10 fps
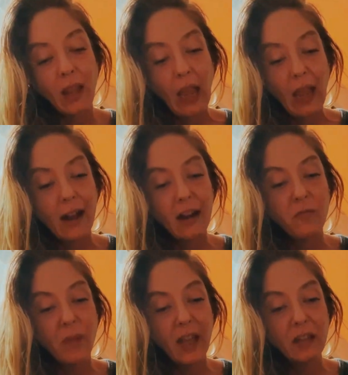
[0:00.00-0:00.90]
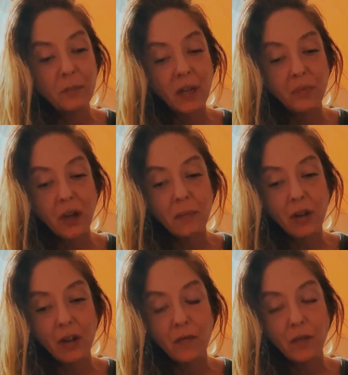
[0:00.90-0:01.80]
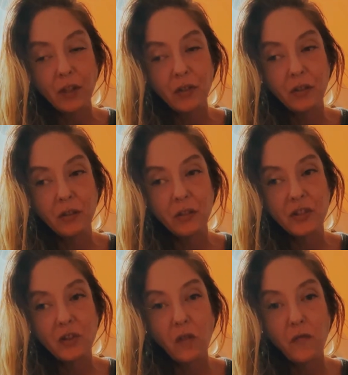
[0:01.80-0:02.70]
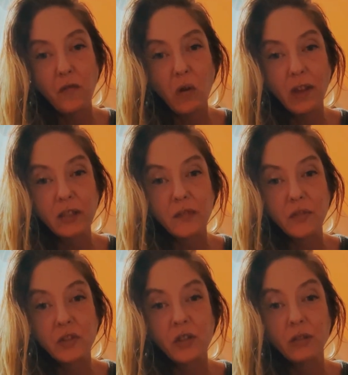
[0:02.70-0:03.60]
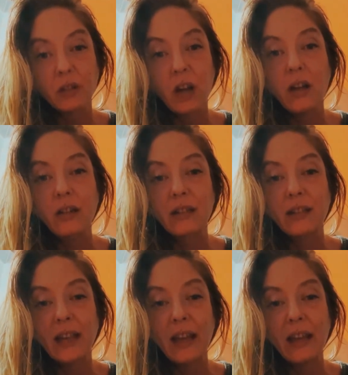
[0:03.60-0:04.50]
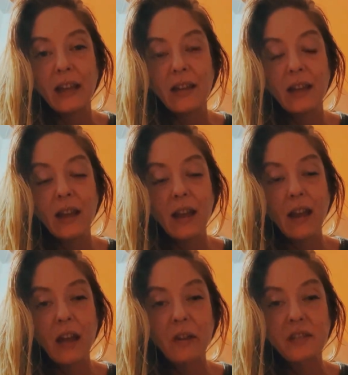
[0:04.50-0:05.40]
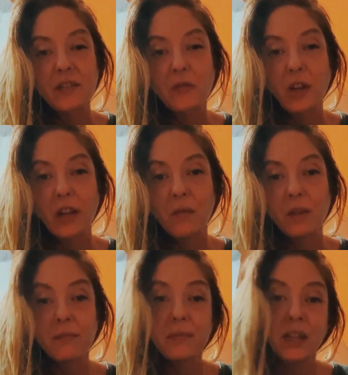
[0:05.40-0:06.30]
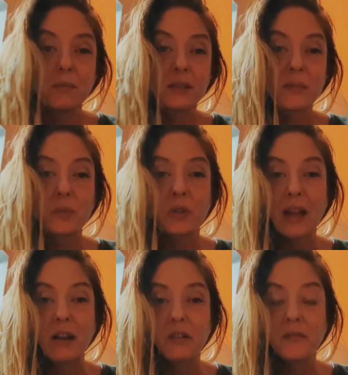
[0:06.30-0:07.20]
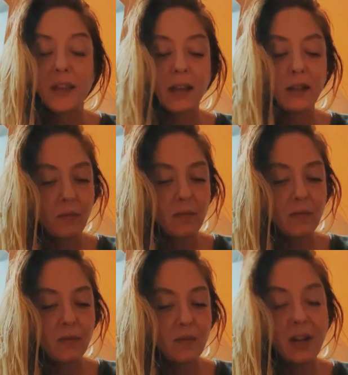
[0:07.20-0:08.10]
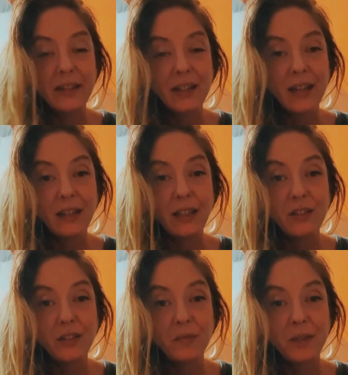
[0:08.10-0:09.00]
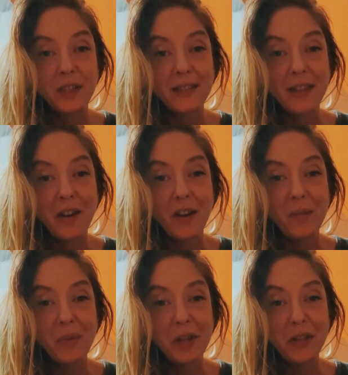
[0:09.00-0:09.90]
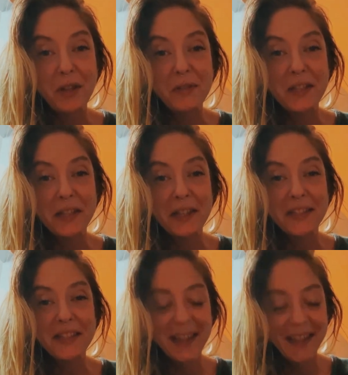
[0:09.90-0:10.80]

And I've been in my primary field so focused for so long that I was afraid I wouldn't be able to pull out of that. Not that I need to, because they are pretty closely linked.